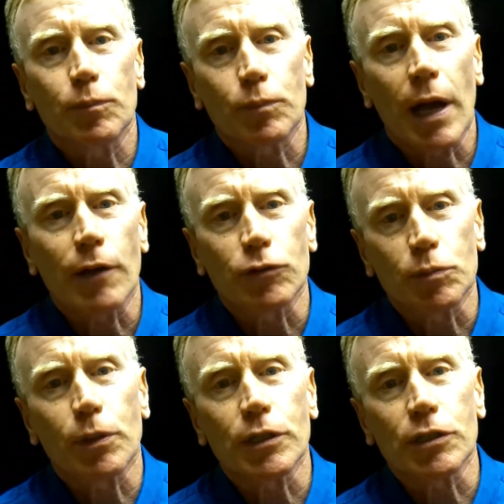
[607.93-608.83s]
house was
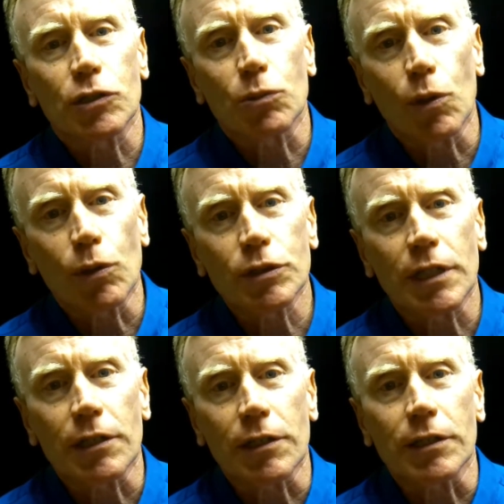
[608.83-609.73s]
purchased through a
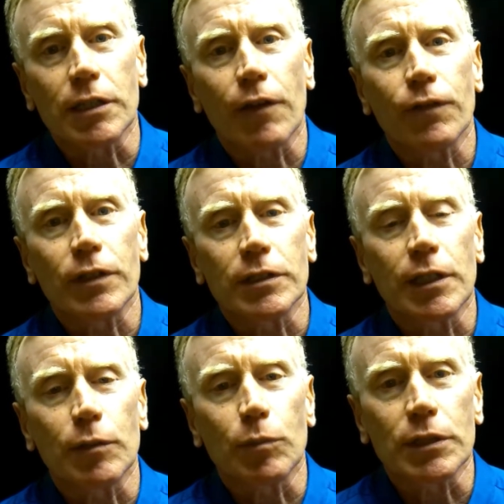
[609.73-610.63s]
wholesaler that Jeff has
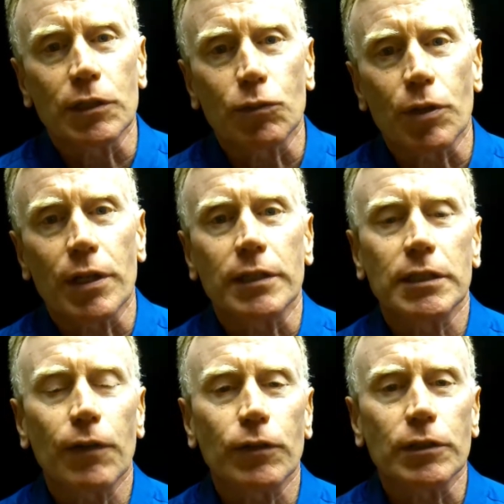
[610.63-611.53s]
done business with on
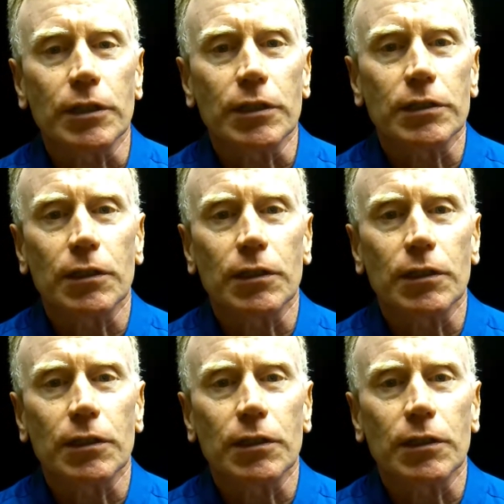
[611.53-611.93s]
several deals,